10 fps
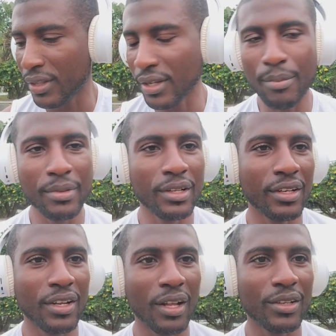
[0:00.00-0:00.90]
$1 million,
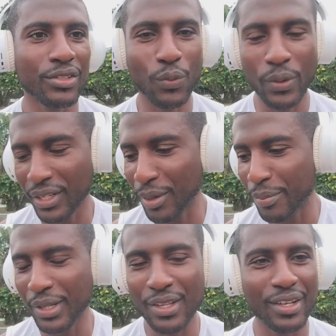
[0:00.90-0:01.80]
with $1
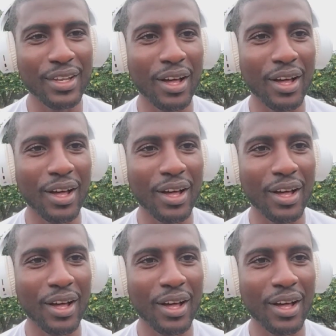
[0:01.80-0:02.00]
billion,